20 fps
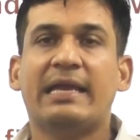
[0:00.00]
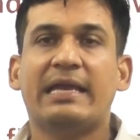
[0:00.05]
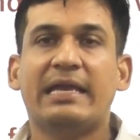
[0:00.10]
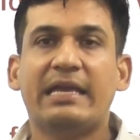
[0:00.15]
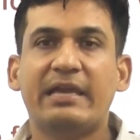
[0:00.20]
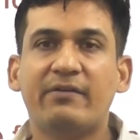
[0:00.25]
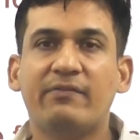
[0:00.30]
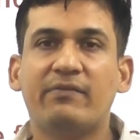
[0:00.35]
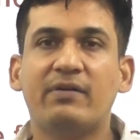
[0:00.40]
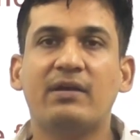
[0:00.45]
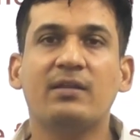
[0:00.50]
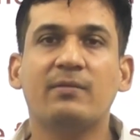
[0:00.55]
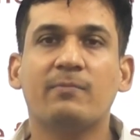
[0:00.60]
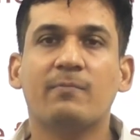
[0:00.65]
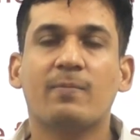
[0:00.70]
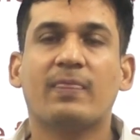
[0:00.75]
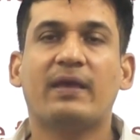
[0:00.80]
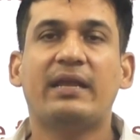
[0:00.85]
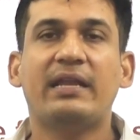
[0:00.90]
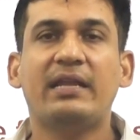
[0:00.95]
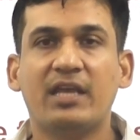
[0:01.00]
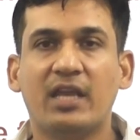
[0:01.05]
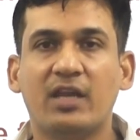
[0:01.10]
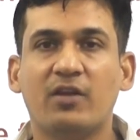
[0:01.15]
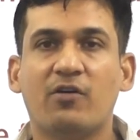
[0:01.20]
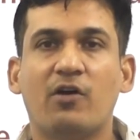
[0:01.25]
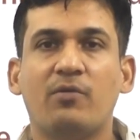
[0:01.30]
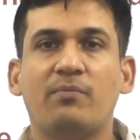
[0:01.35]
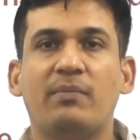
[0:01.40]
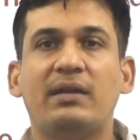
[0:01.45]
Even Indian
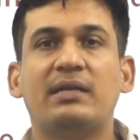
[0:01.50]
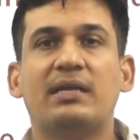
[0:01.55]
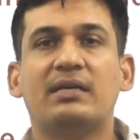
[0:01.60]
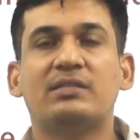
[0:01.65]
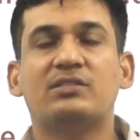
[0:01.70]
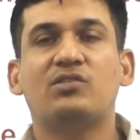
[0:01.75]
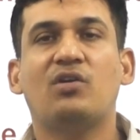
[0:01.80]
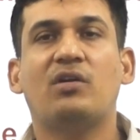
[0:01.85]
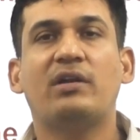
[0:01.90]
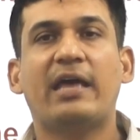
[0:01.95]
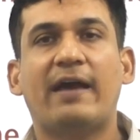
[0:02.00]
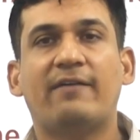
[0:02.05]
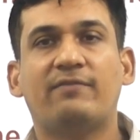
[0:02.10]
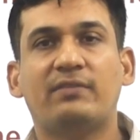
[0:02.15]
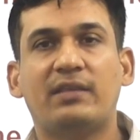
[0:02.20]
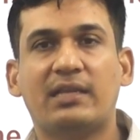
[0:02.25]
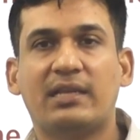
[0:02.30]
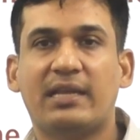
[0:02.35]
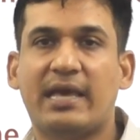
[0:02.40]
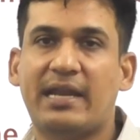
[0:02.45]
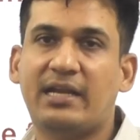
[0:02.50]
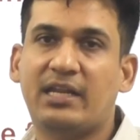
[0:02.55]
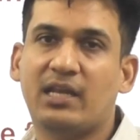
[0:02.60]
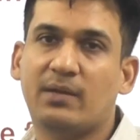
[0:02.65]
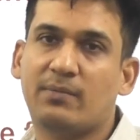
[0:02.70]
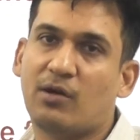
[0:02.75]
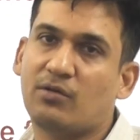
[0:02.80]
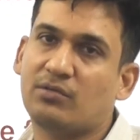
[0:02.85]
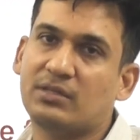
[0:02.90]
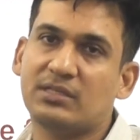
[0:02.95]
government does not have the clarity
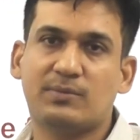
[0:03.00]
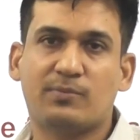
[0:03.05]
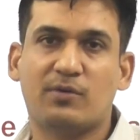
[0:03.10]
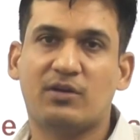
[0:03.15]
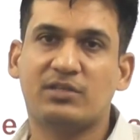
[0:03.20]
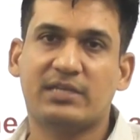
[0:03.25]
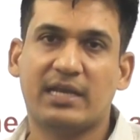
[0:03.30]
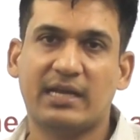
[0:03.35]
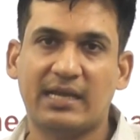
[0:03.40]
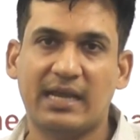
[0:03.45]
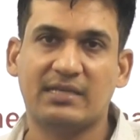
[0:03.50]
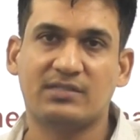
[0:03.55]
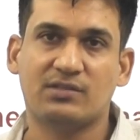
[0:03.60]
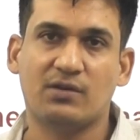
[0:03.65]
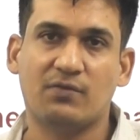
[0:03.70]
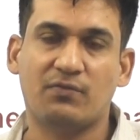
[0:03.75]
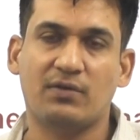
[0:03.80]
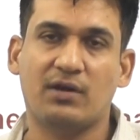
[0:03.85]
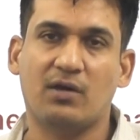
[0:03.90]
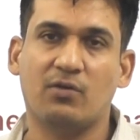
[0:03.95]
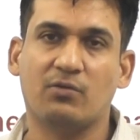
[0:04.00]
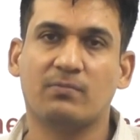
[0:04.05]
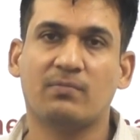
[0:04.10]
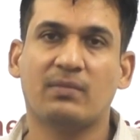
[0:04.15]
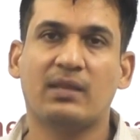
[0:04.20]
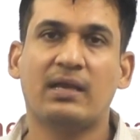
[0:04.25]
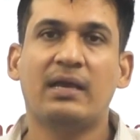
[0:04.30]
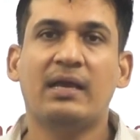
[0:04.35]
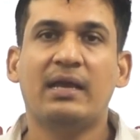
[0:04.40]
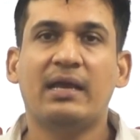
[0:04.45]
about this project as of now.
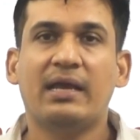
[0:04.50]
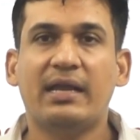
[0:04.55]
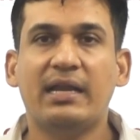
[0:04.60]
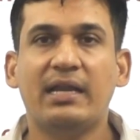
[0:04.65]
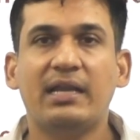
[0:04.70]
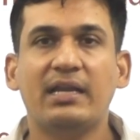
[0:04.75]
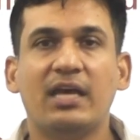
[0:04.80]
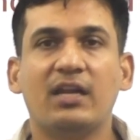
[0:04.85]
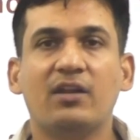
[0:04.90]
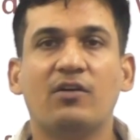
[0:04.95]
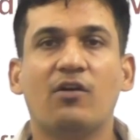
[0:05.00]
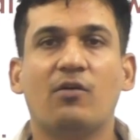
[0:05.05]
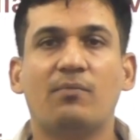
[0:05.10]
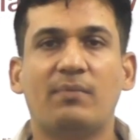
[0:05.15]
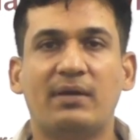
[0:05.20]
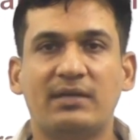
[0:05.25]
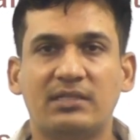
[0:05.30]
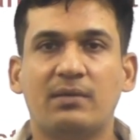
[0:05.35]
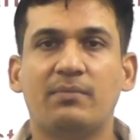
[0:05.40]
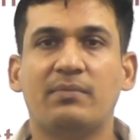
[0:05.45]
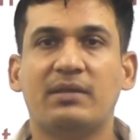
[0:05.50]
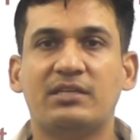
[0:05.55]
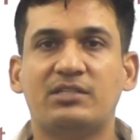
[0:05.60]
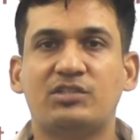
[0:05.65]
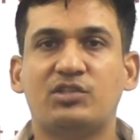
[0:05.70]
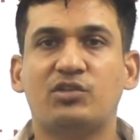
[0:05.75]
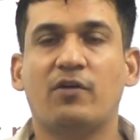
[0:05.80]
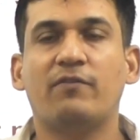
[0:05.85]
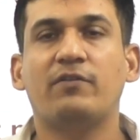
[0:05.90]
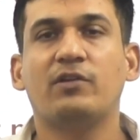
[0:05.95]
Indian government, the
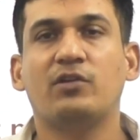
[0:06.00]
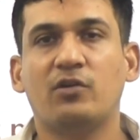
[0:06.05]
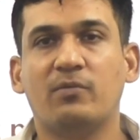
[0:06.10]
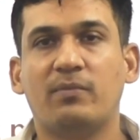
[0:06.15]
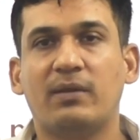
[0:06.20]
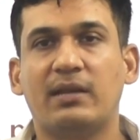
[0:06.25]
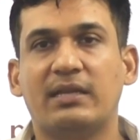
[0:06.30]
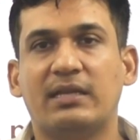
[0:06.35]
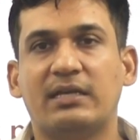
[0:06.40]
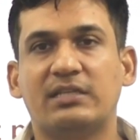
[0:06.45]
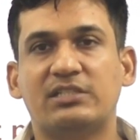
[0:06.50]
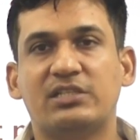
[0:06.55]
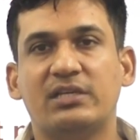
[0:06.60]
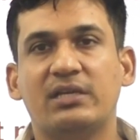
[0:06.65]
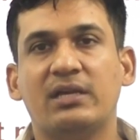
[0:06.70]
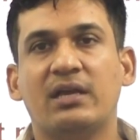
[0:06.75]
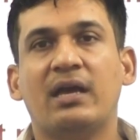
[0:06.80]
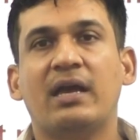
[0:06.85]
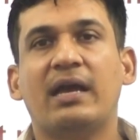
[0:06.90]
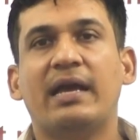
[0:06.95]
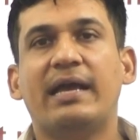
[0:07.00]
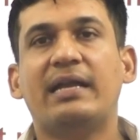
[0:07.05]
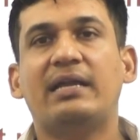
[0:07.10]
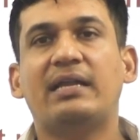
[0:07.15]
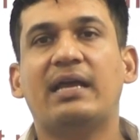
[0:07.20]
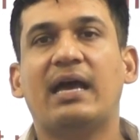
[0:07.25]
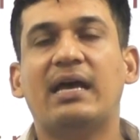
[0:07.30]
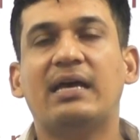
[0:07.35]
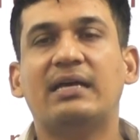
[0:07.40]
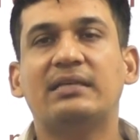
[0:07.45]
Ministry of Renewable Energy, it
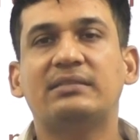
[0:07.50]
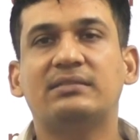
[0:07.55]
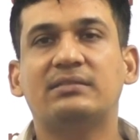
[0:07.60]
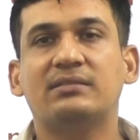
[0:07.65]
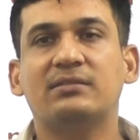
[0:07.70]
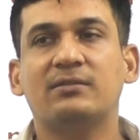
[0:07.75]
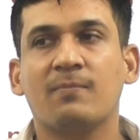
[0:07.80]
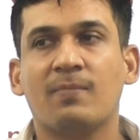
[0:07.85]
has